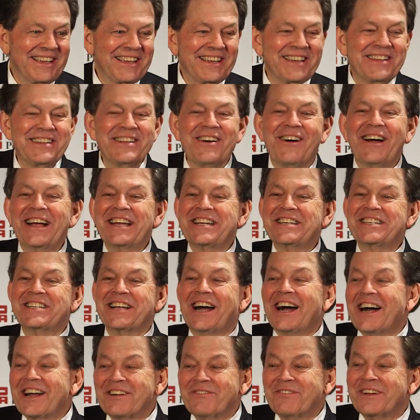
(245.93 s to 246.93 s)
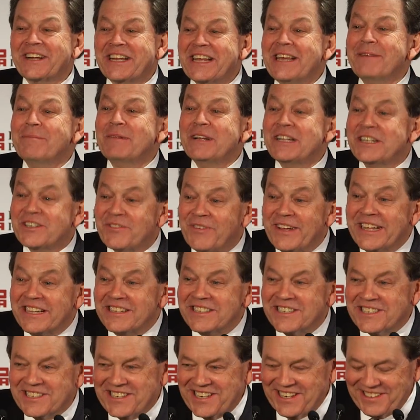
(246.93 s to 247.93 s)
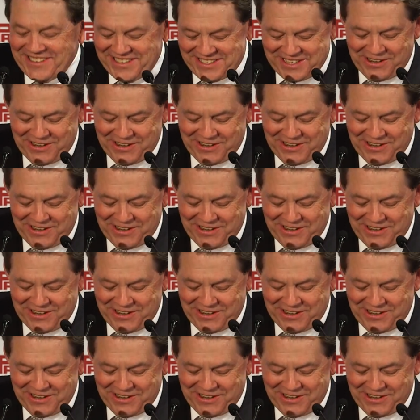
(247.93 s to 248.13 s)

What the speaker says: I starred with him in Twins.